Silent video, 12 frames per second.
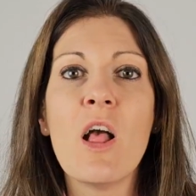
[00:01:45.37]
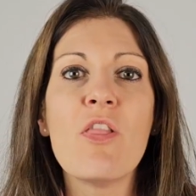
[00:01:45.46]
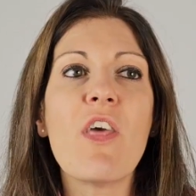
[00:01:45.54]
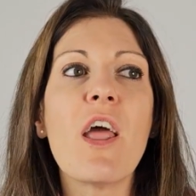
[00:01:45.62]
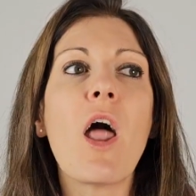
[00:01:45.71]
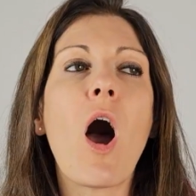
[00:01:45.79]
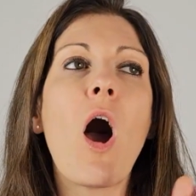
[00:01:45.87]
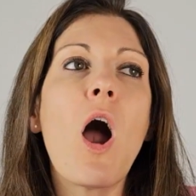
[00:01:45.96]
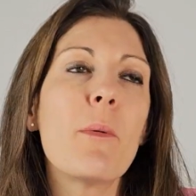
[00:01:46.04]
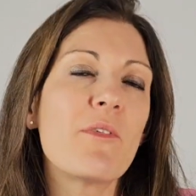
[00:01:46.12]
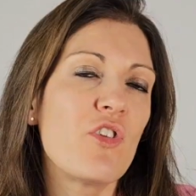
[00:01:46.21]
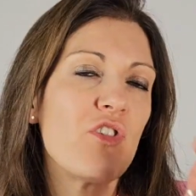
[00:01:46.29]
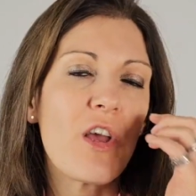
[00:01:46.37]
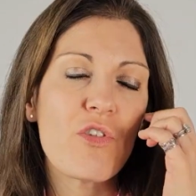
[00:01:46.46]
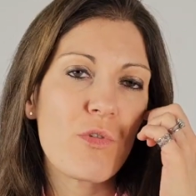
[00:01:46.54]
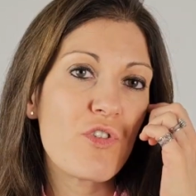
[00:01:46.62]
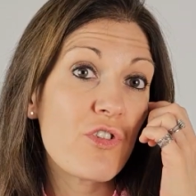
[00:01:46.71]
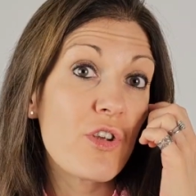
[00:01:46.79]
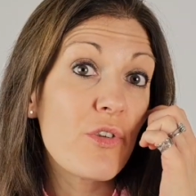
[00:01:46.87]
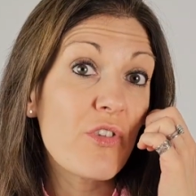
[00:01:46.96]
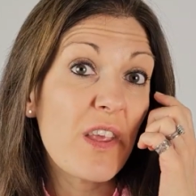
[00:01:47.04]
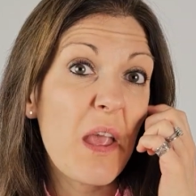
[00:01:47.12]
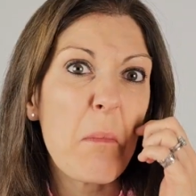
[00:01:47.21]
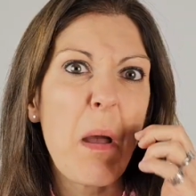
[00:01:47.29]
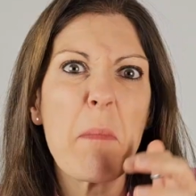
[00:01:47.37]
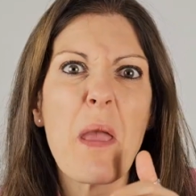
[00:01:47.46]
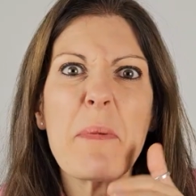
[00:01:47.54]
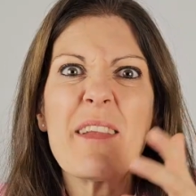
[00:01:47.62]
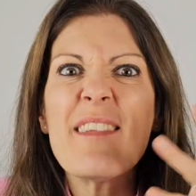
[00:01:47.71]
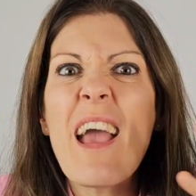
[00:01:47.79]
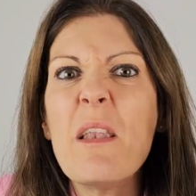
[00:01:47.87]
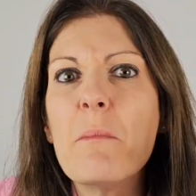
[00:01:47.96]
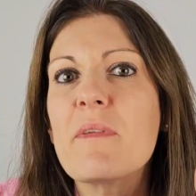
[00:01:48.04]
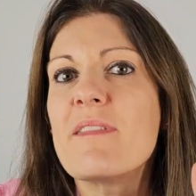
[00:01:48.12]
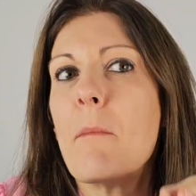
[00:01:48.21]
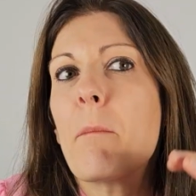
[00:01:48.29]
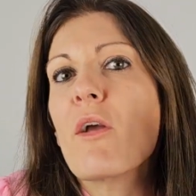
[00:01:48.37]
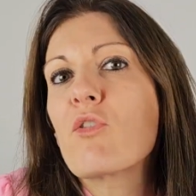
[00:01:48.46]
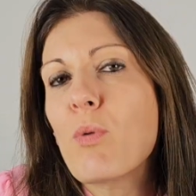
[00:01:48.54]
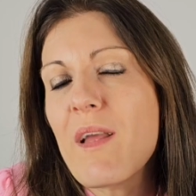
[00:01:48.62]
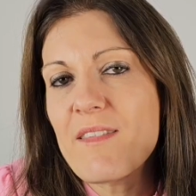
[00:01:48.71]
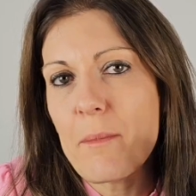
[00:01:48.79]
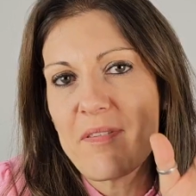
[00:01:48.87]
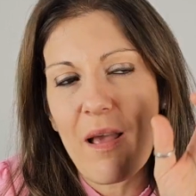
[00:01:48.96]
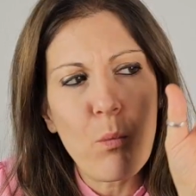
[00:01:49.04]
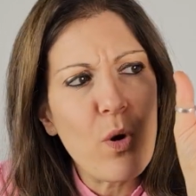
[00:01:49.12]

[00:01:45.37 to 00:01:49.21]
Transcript: then I would suggest reducing it by maybe 10%, by 20%.